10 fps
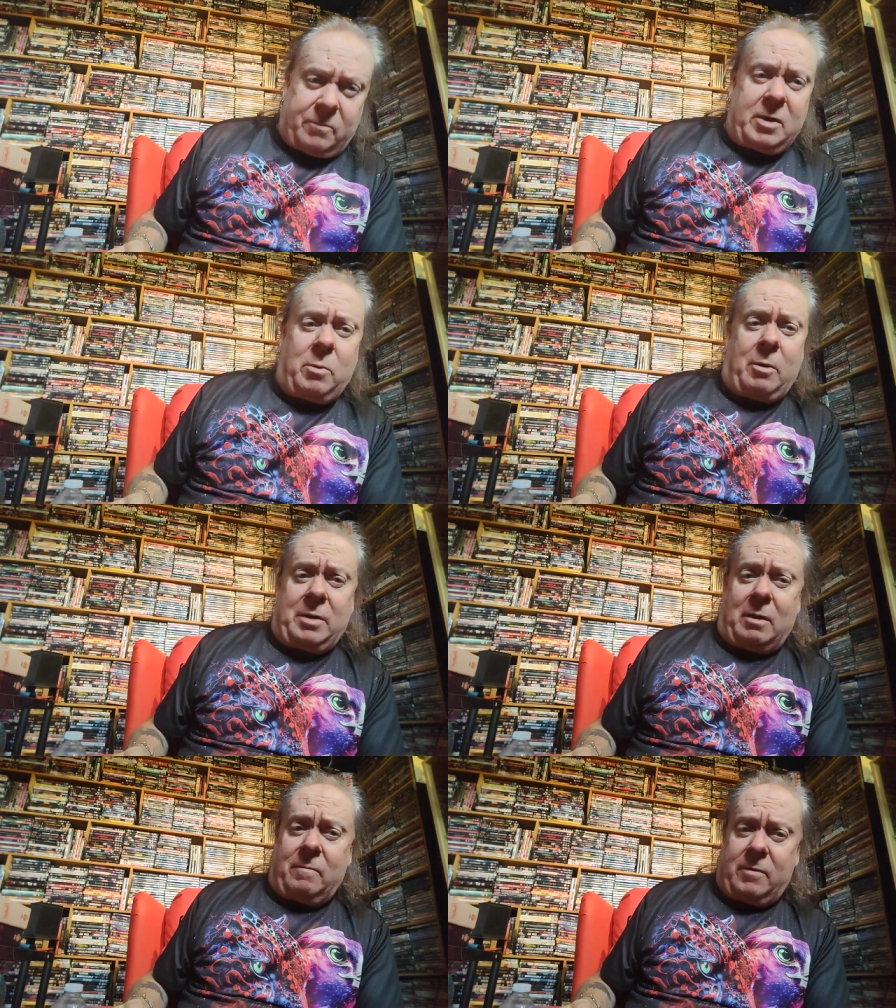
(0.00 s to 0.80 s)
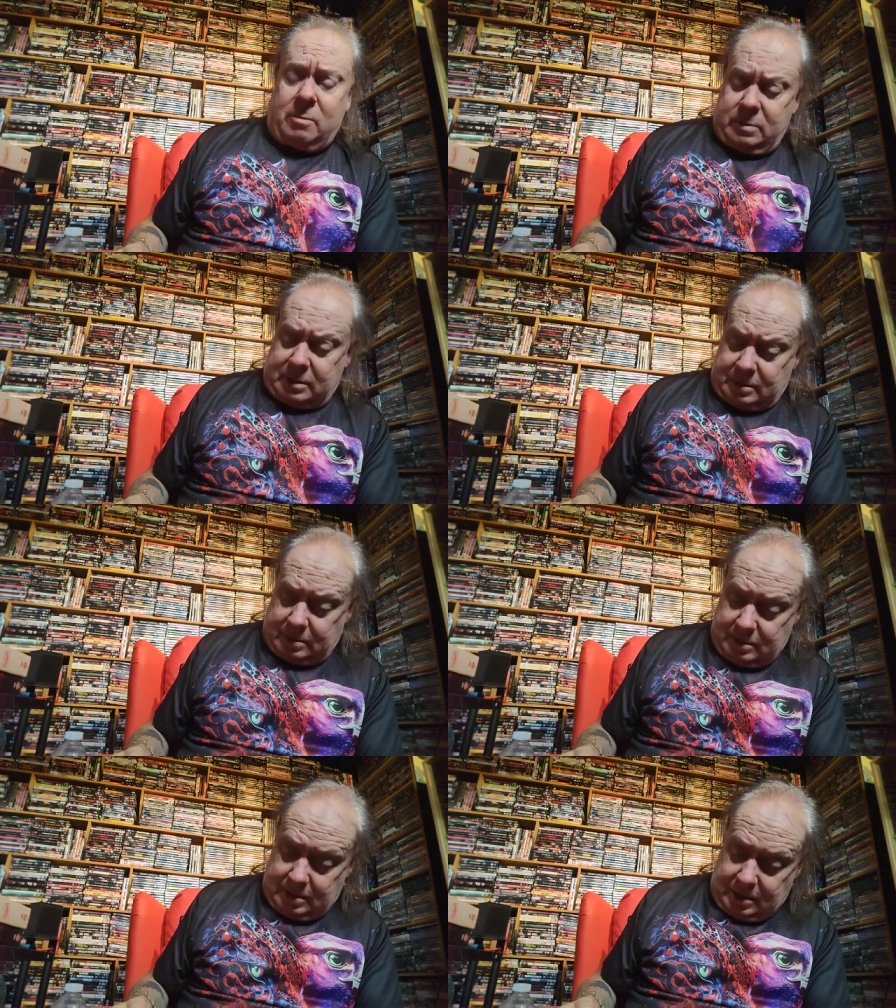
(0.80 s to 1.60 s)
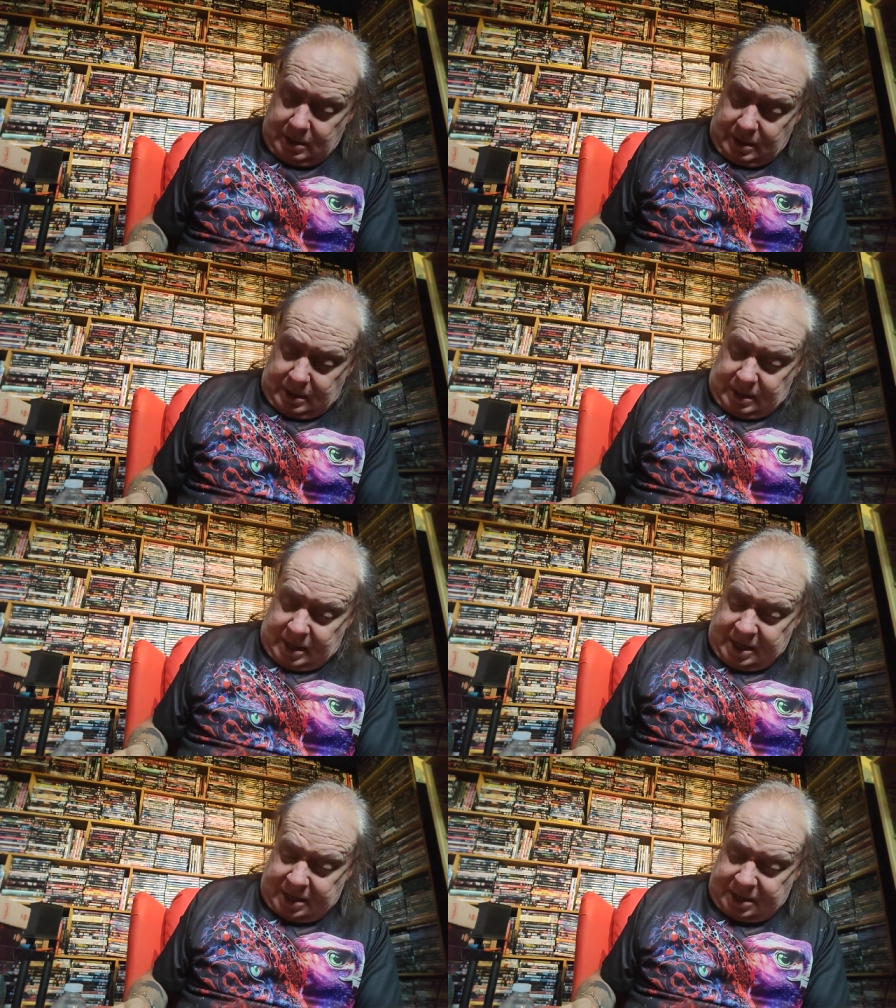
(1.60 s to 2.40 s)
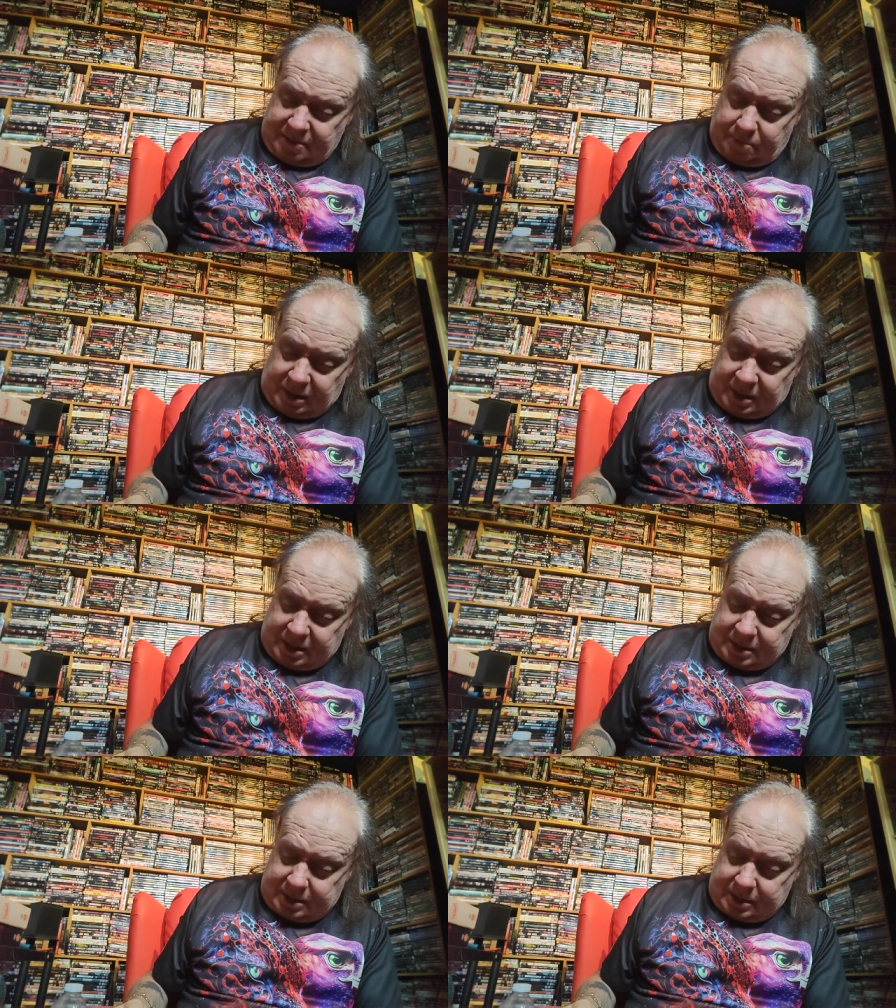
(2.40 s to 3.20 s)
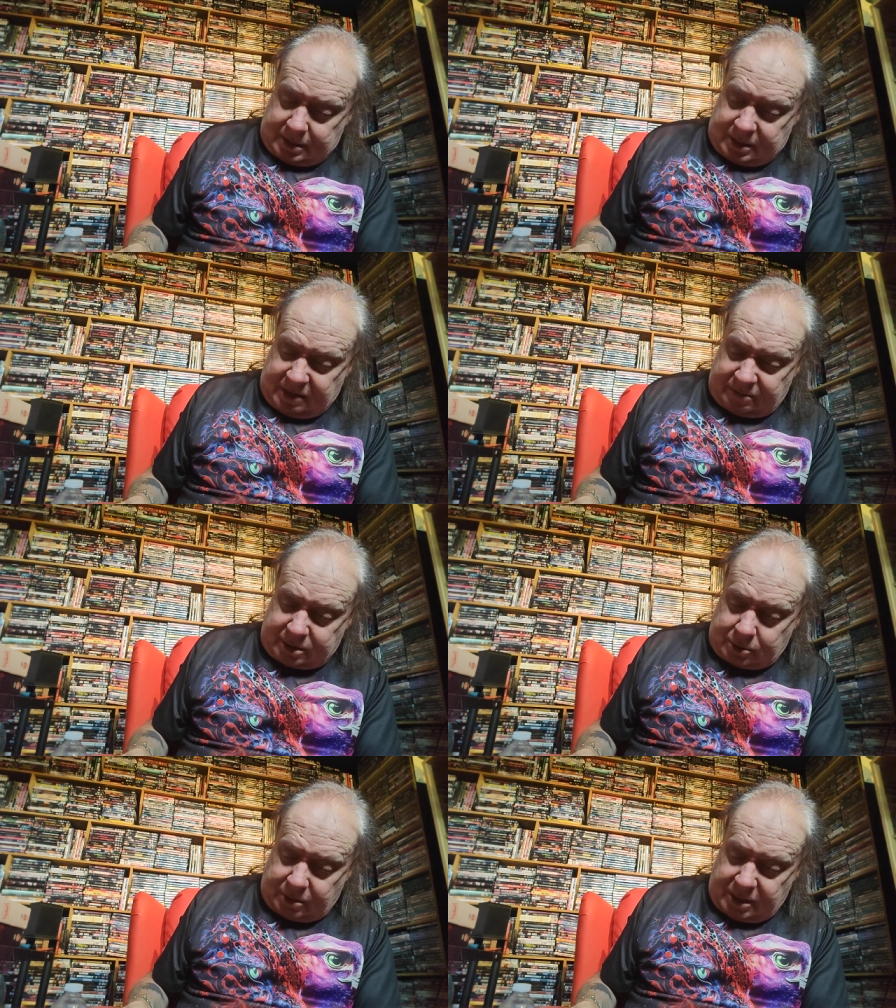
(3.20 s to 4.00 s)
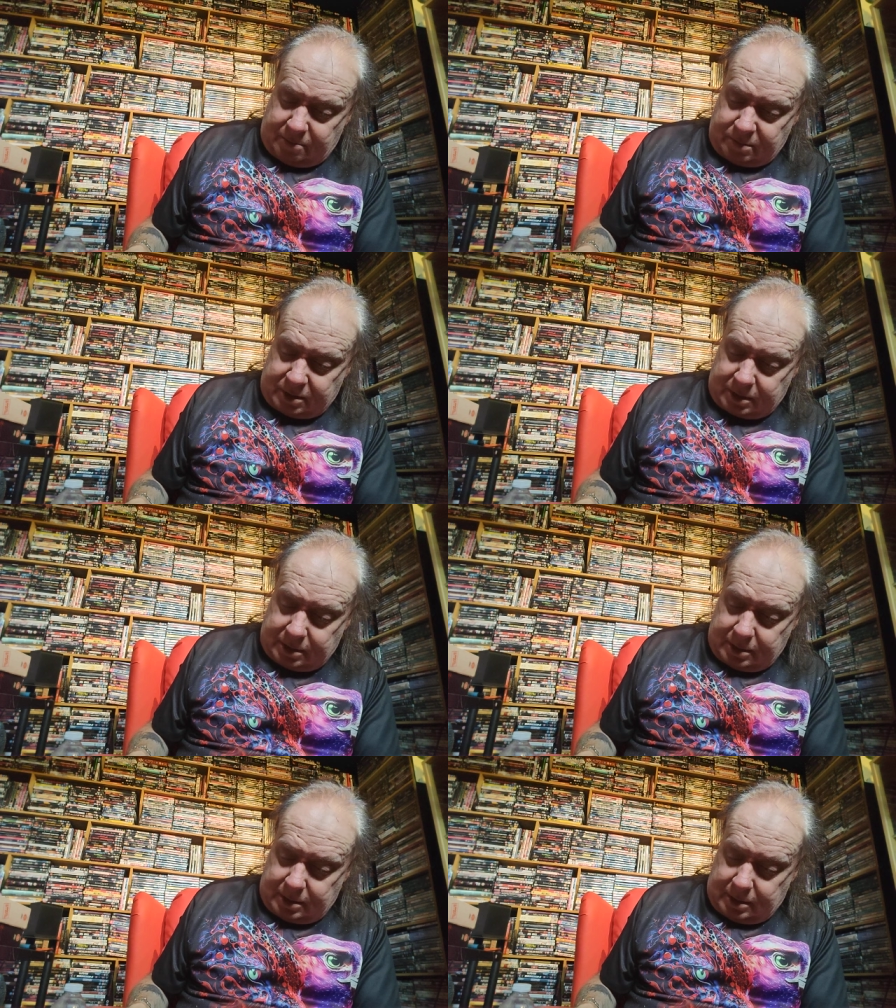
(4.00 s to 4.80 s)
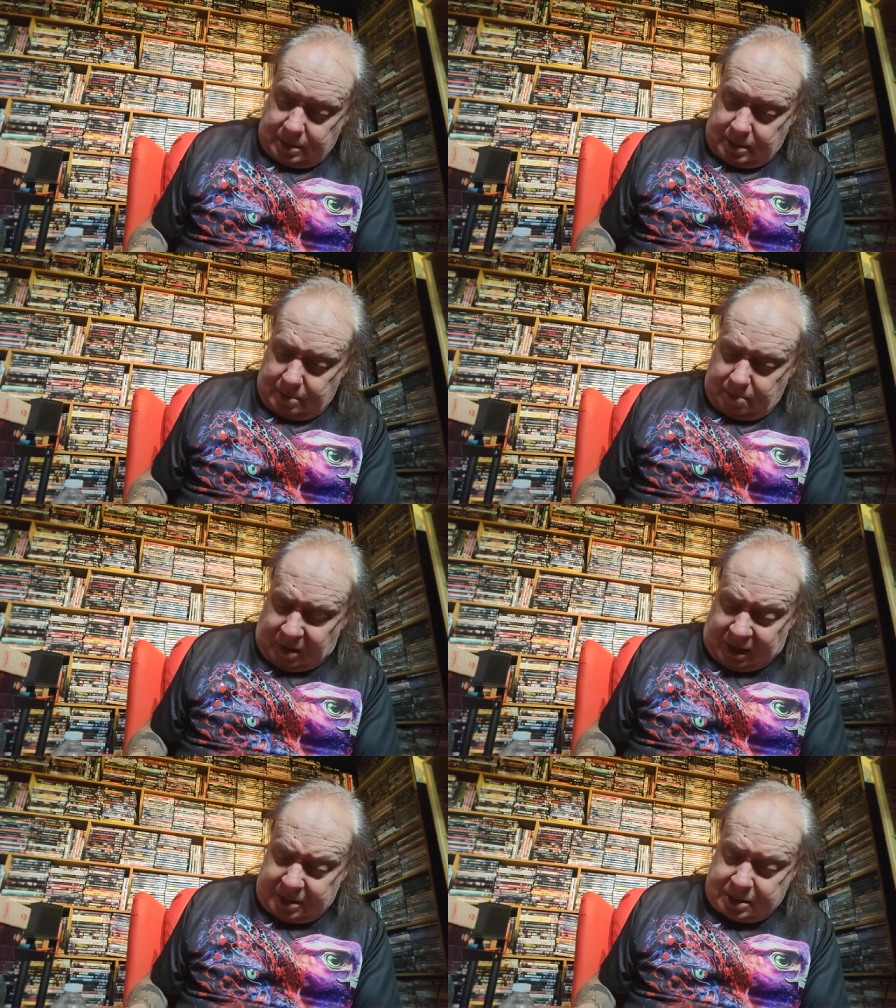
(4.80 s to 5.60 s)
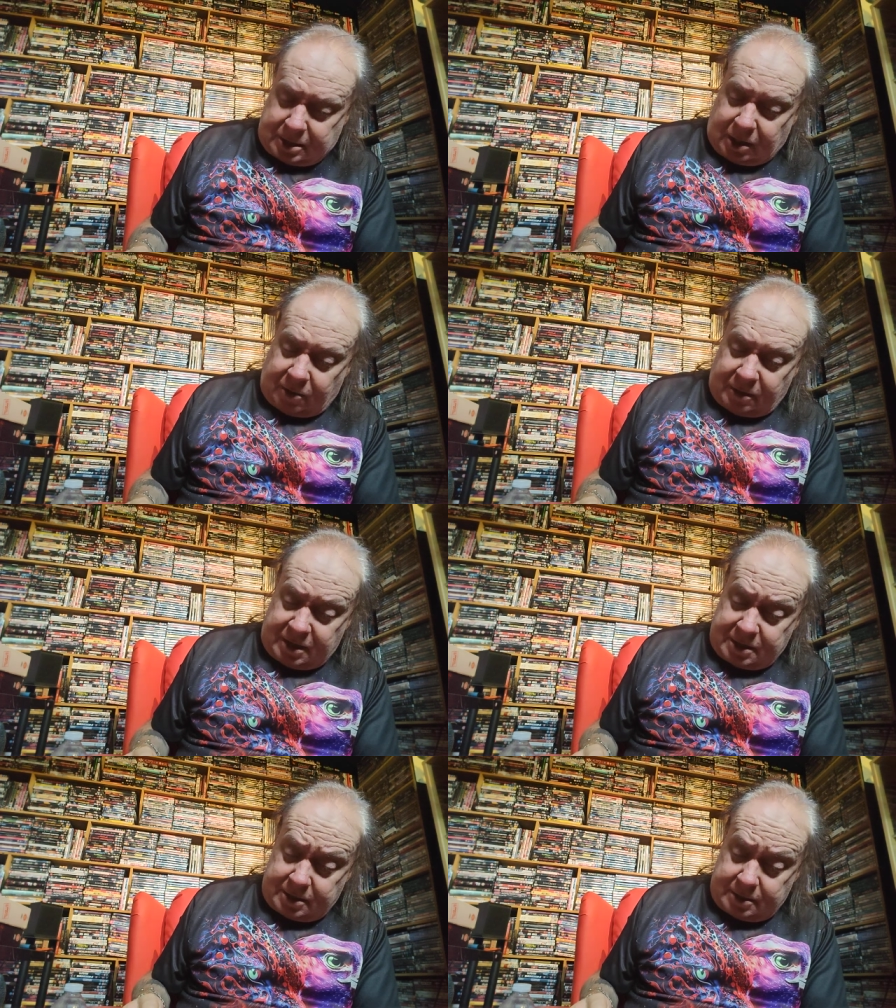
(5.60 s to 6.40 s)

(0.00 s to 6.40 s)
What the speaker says: not very well known films, I know. Legacy of Blood, Death Screams, Blood's Tide,